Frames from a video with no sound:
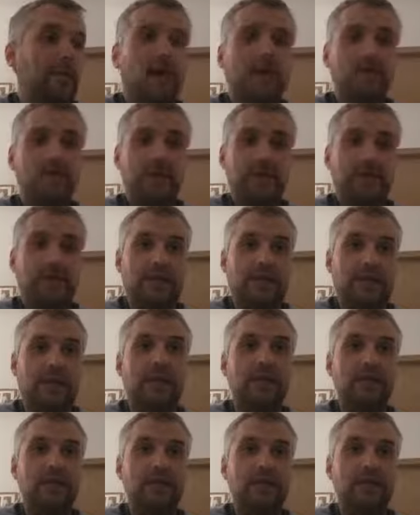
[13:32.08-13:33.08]
Obviously,
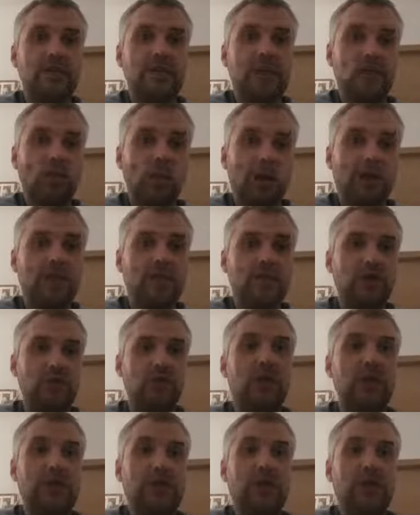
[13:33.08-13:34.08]
they can see what should
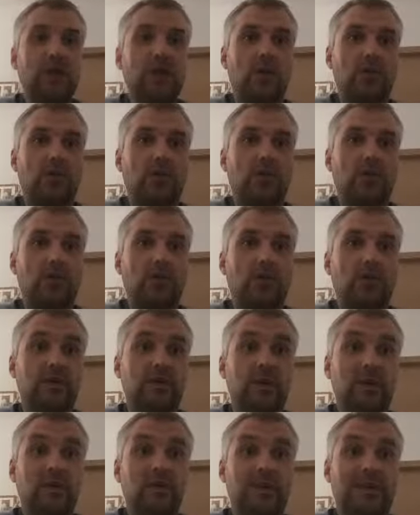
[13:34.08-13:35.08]
be their goals.
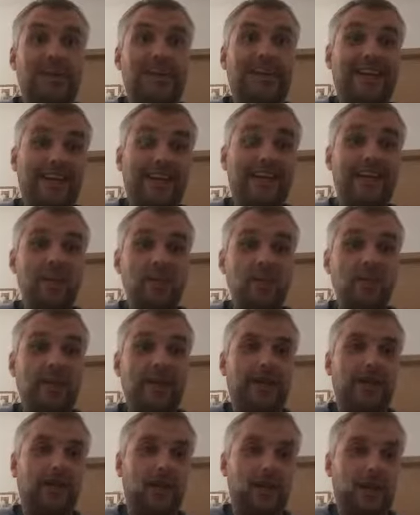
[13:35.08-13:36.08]
The people that can't do
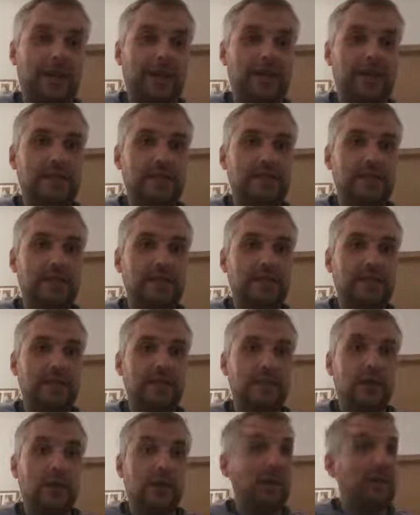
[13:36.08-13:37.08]
that quick
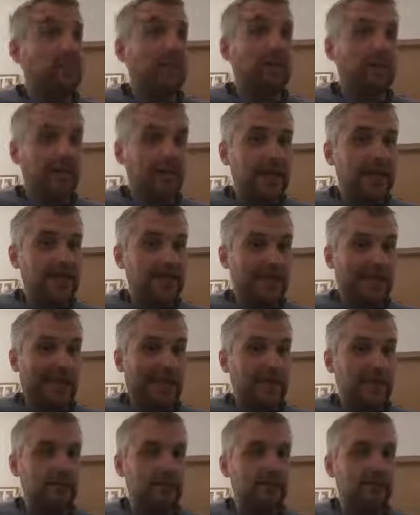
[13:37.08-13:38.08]
or they're a bit
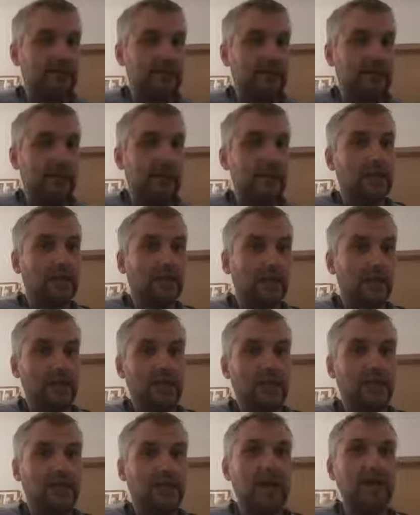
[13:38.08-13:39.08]
lazy in
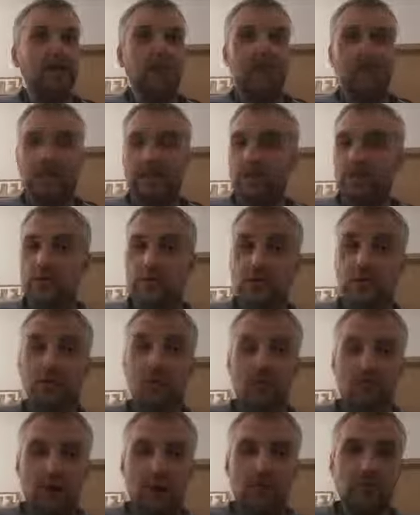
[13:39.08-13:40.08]
cleaning their sectors of
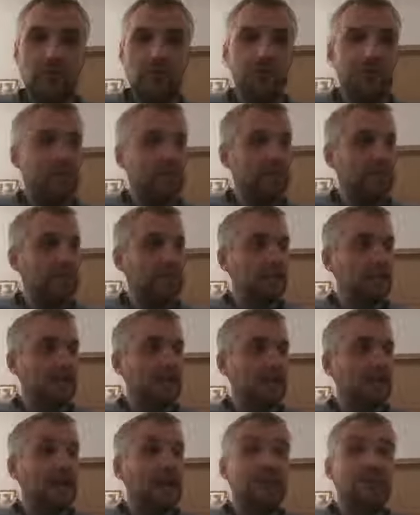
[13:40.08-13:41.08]
the roads,
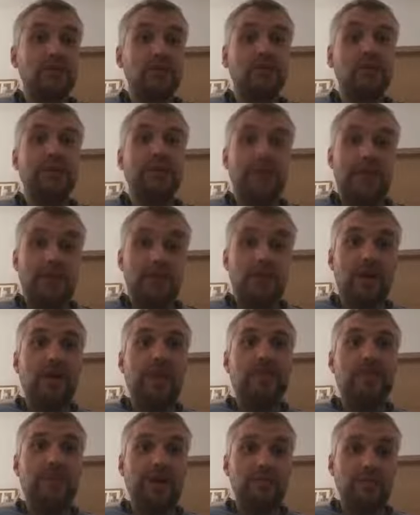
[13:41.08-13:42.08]
they have to be led by
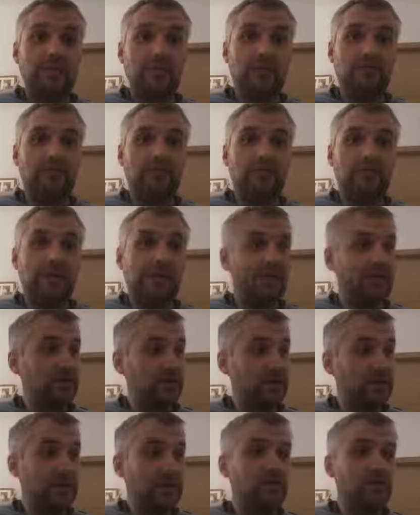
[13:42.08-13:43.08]
example, as
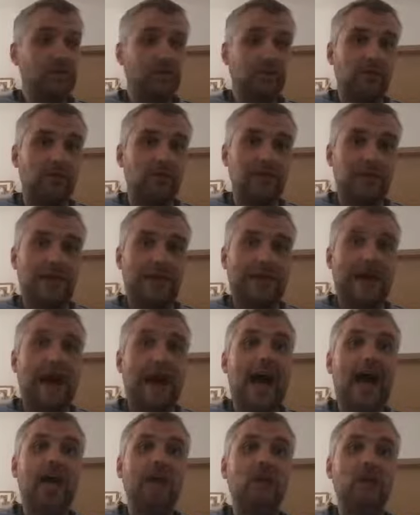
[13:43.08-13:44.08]
the same general did,
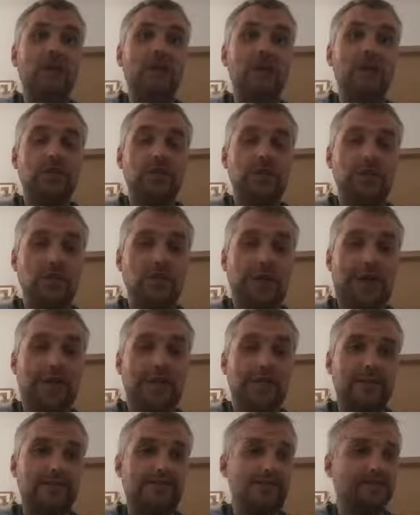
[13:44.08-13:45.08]
how to do
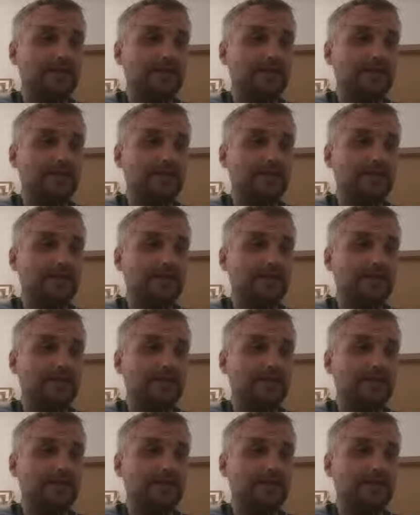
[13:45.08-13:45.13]
that.